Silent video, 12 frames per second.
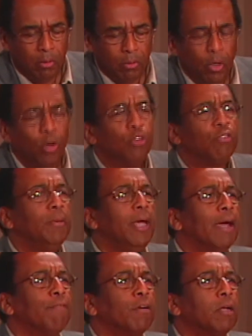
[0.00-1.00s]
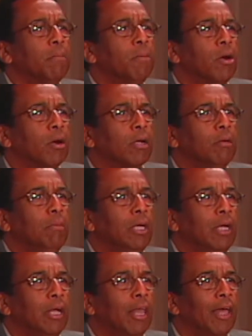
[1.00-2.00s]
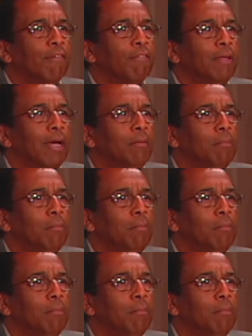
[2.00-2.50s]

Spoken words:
Those from the African American meeting left that